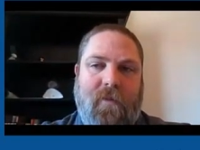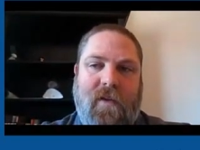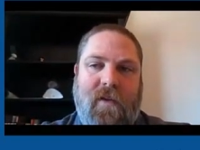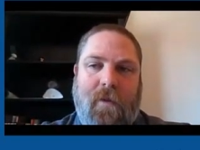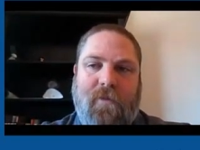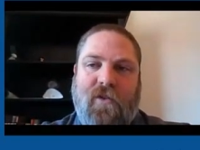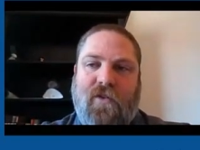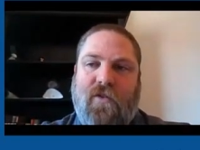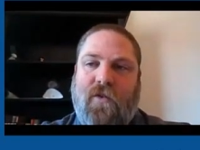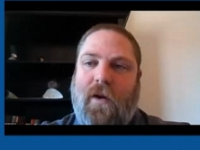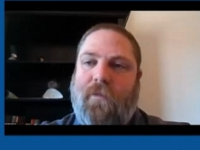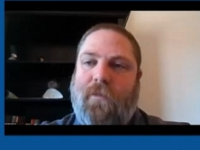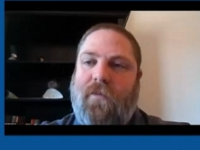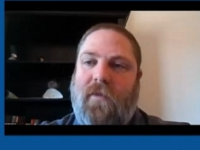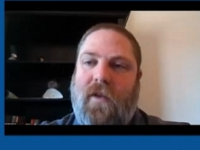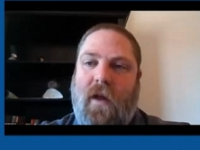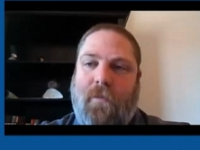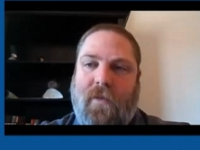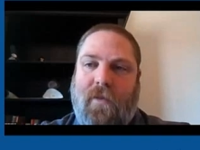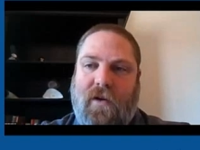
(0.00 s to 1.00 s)

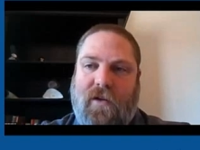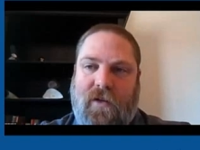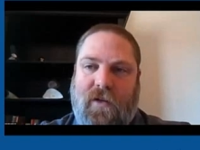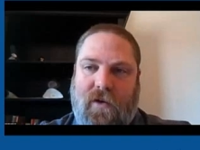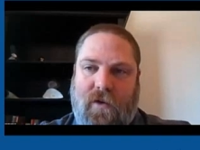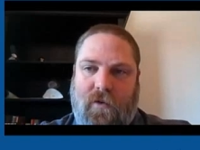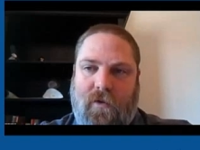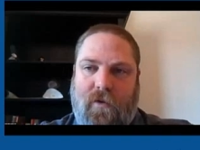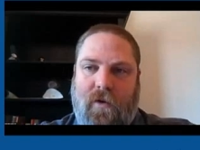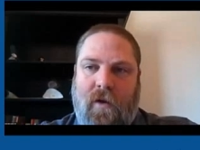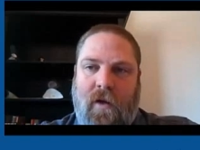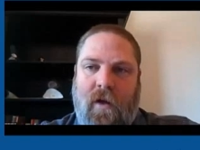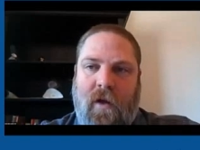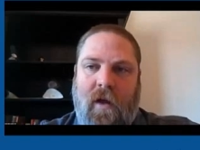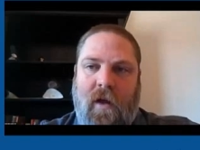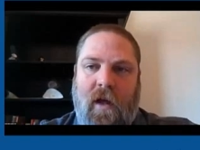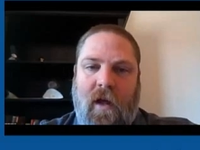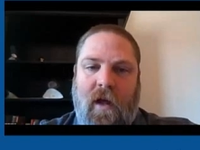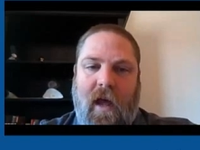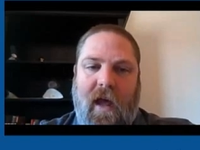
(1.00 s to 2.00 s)
subscript number 2
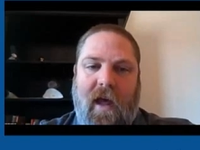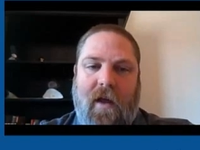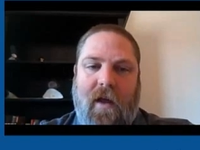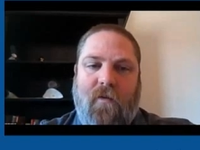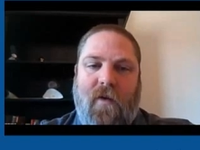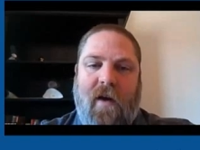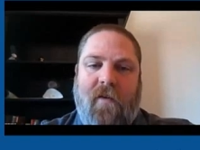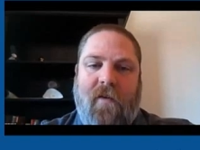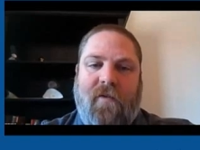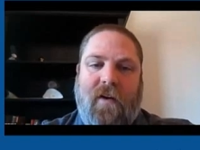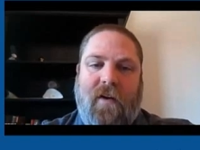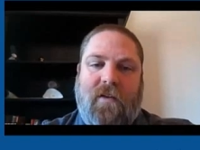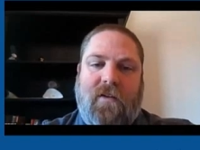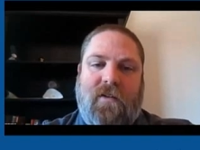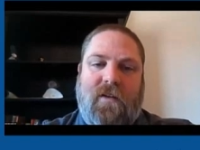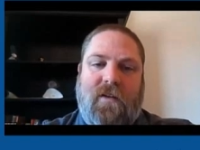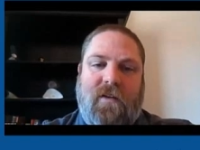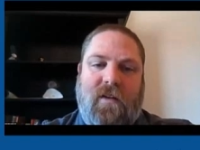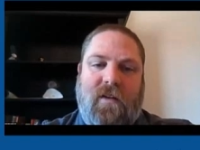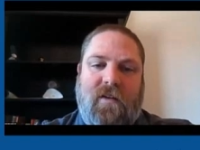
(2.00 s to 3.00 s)
and
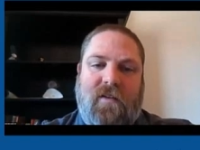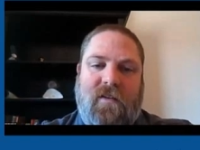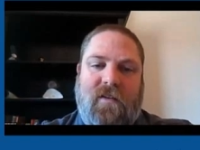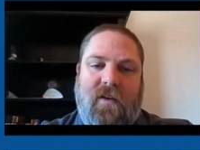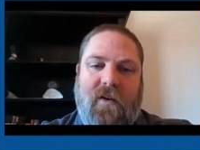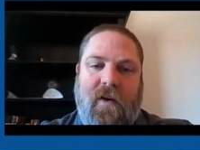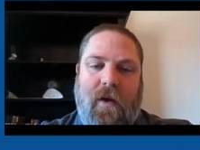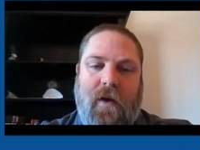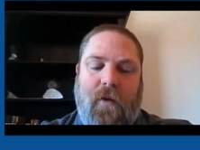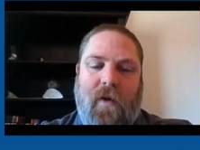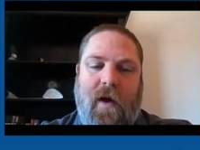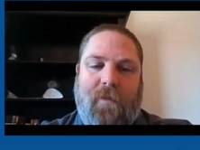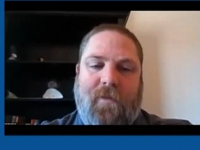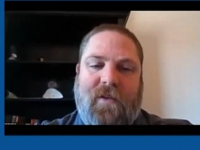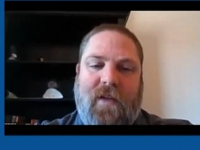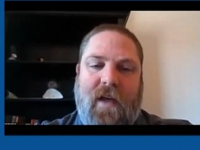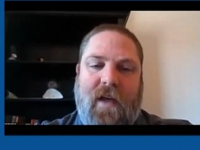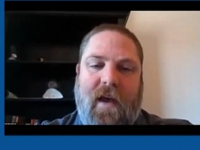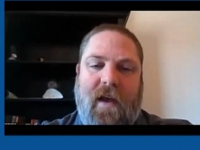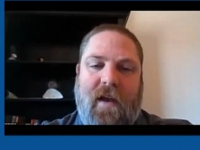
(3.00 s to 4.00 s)
reference to the SERI
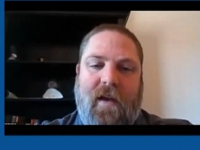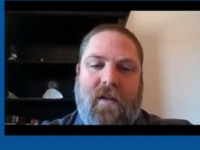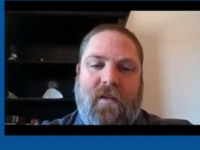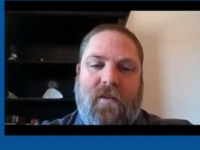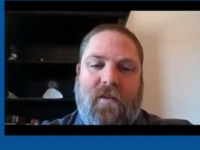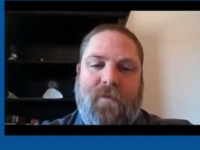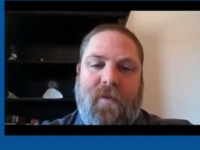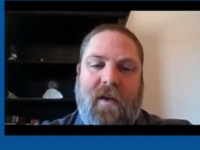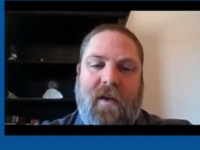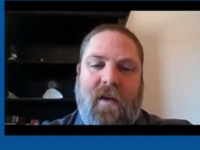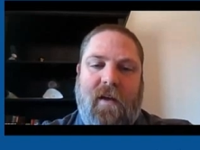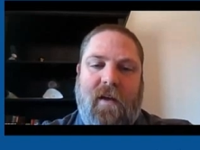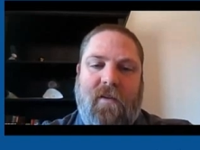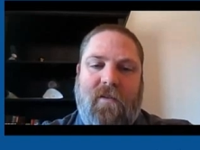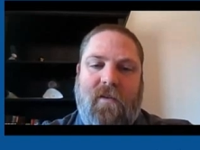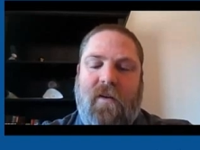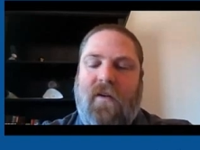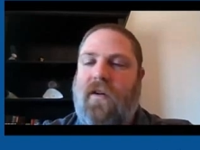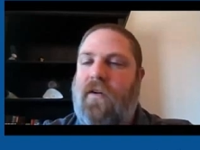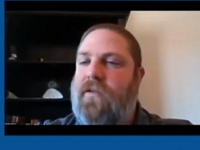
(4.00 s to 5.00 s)
website is
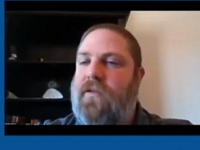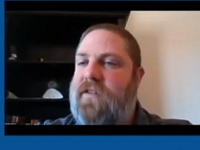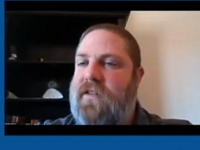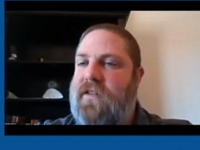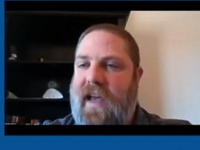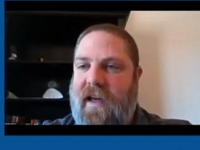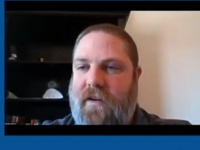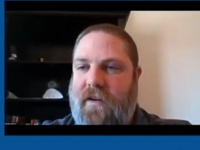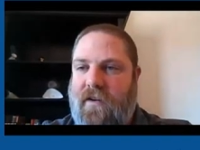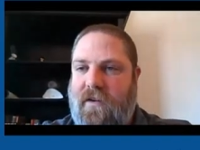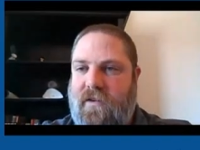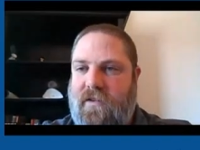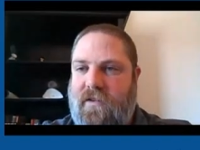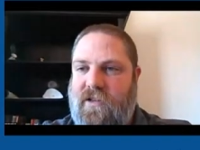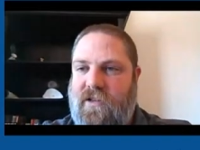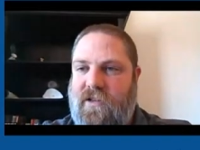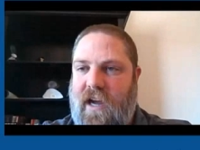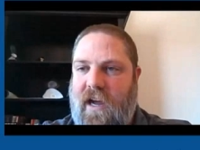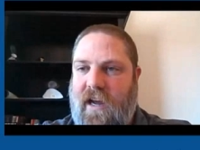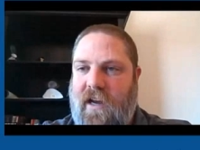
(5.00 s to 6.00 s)
because, you know, standards
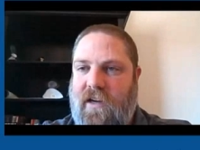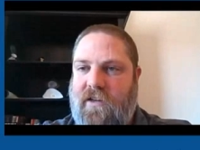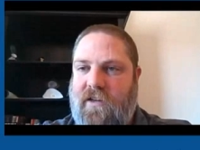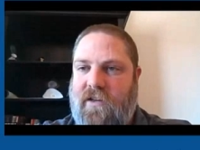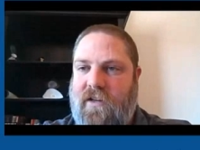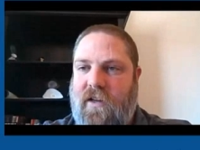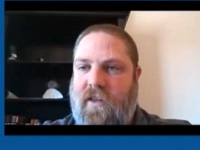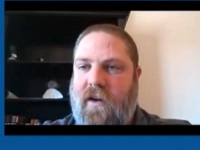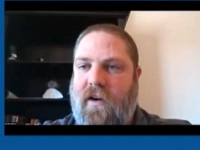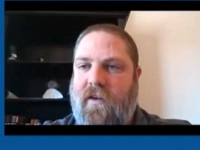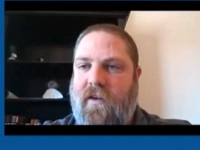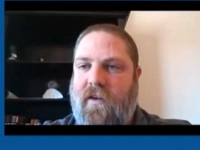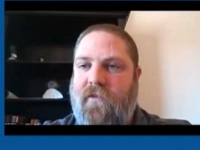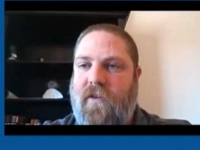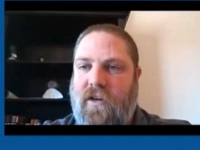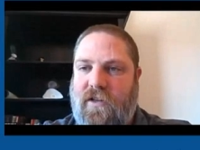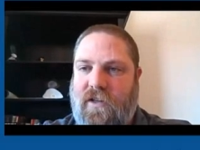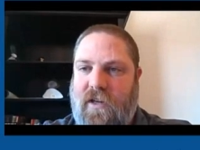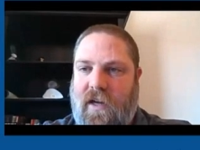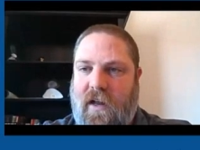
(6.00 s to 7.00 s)
change in their
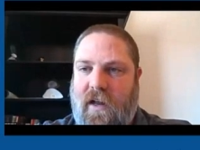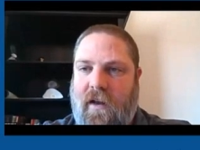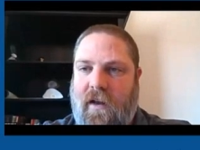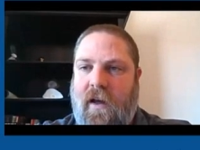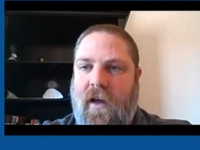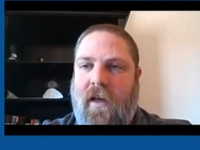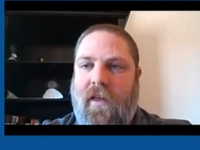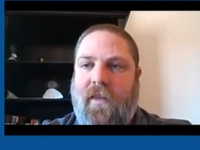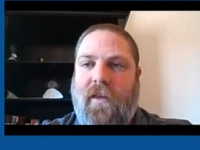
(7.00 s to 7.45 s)
version.